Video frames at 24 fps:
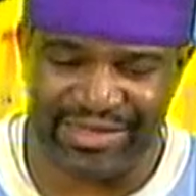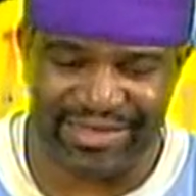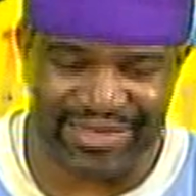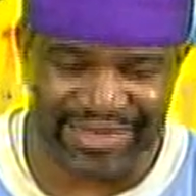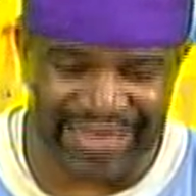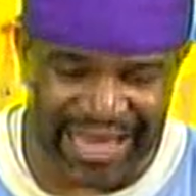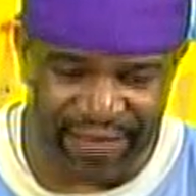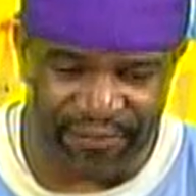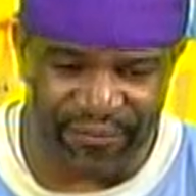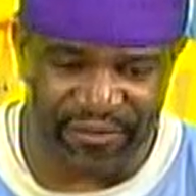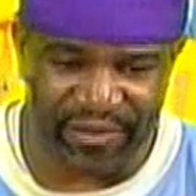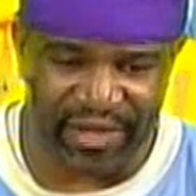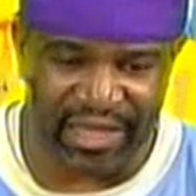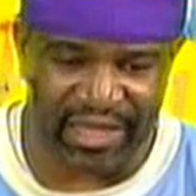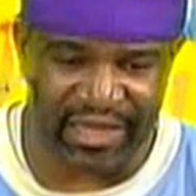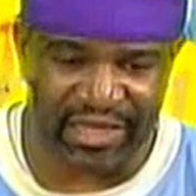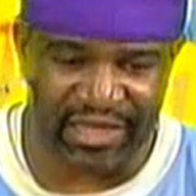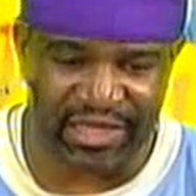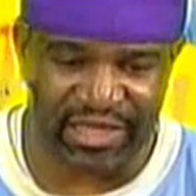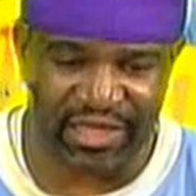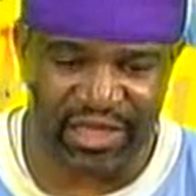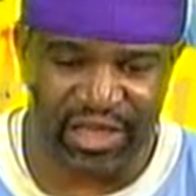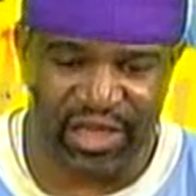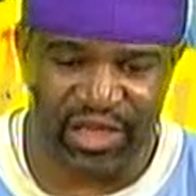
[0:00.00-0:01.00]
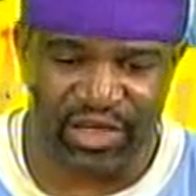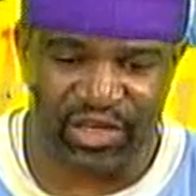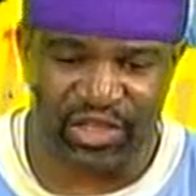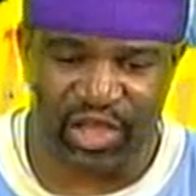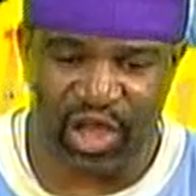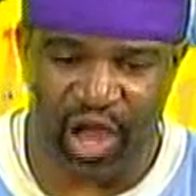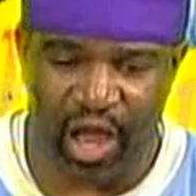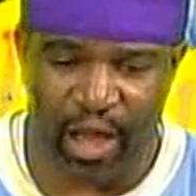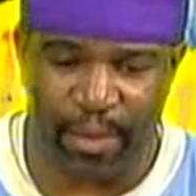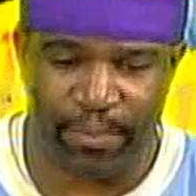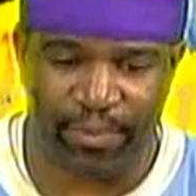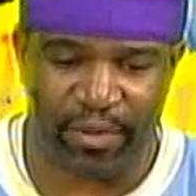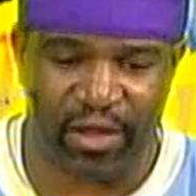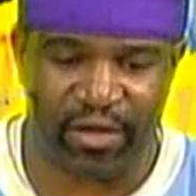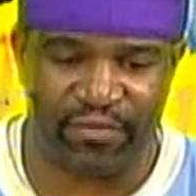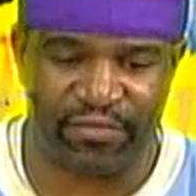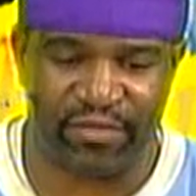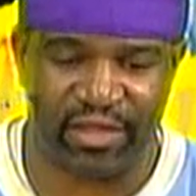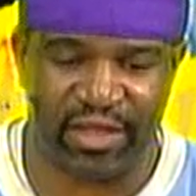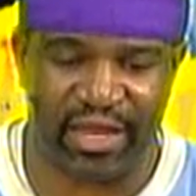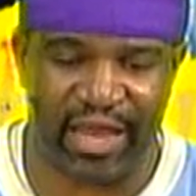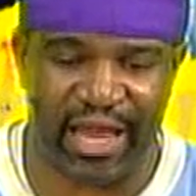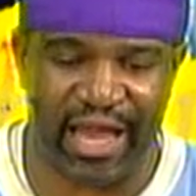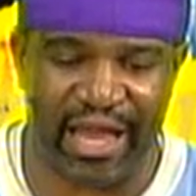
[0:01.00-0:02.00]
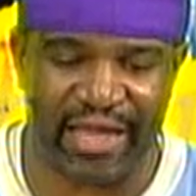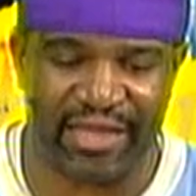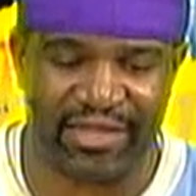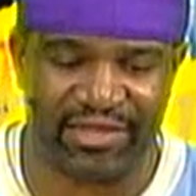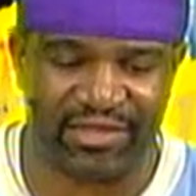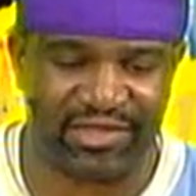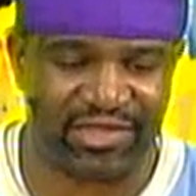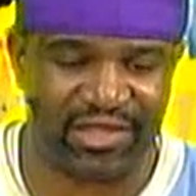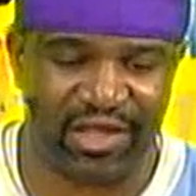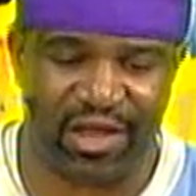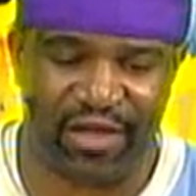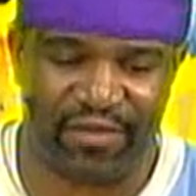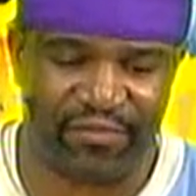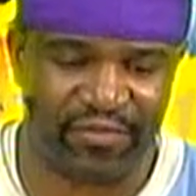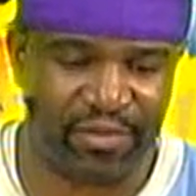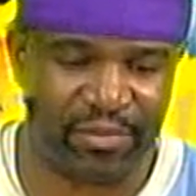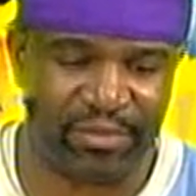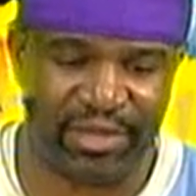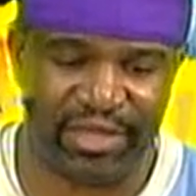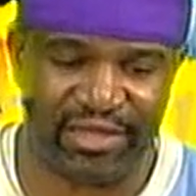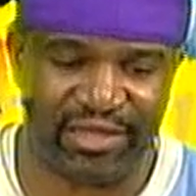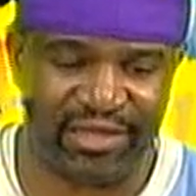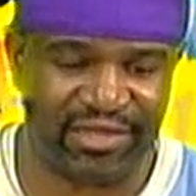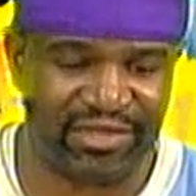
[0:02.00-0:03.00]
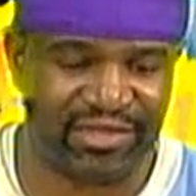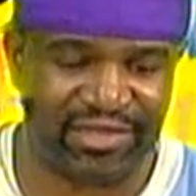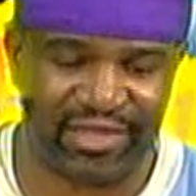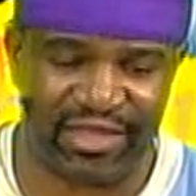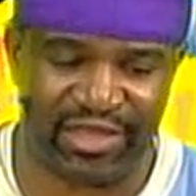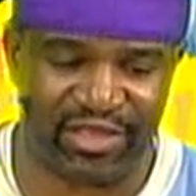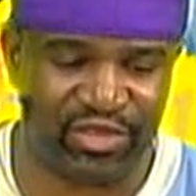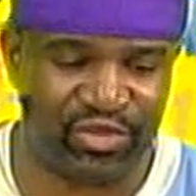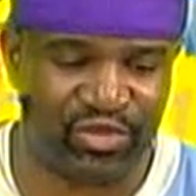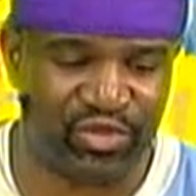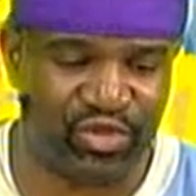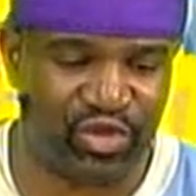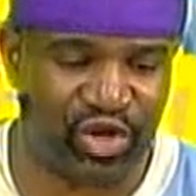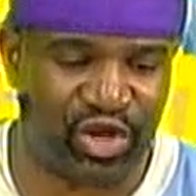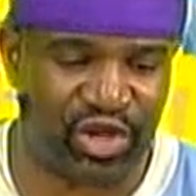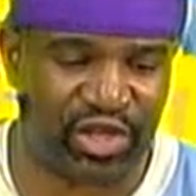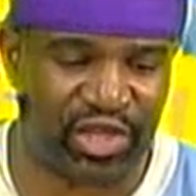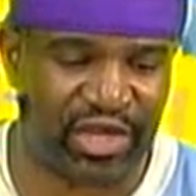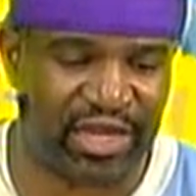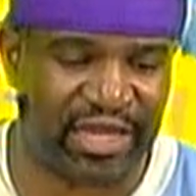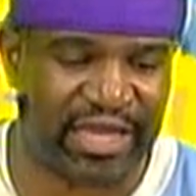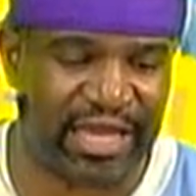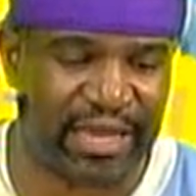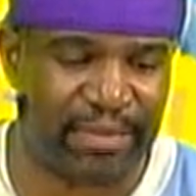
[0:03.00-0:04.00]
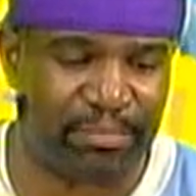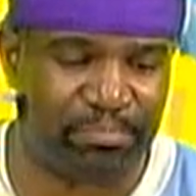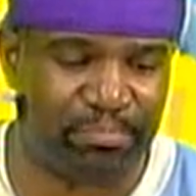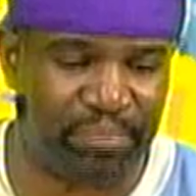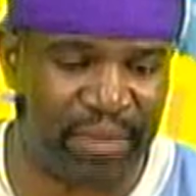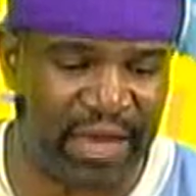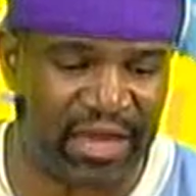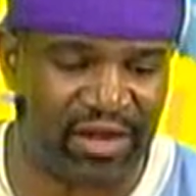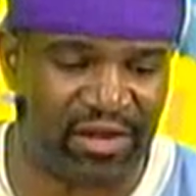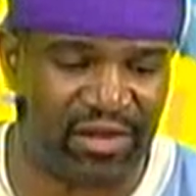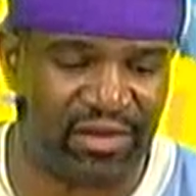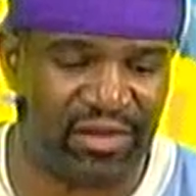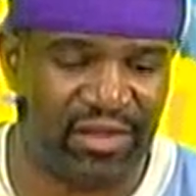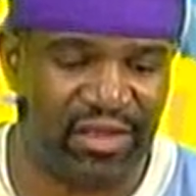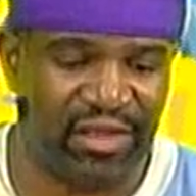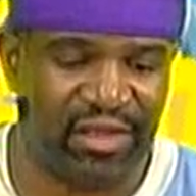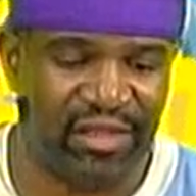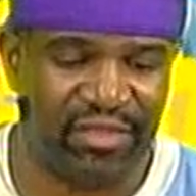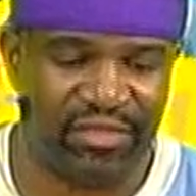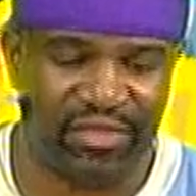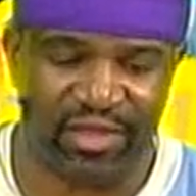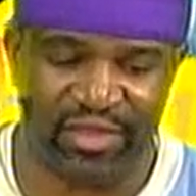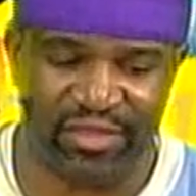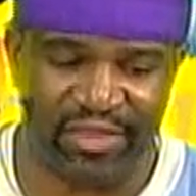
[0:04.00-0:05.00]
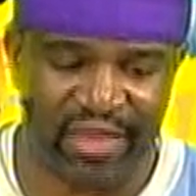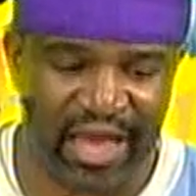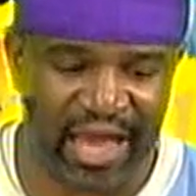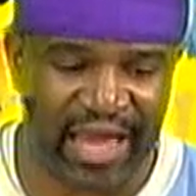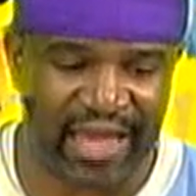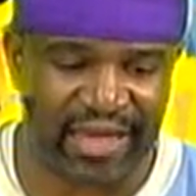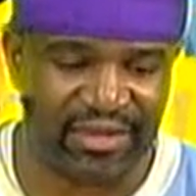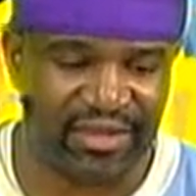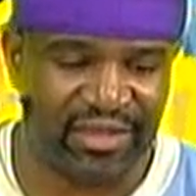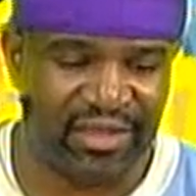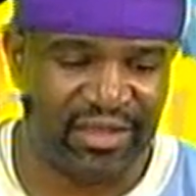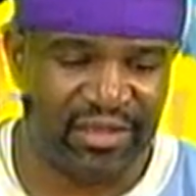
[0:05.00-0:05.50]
definitely top of the line stuff. I mean, this thing, you're not going to get better than that.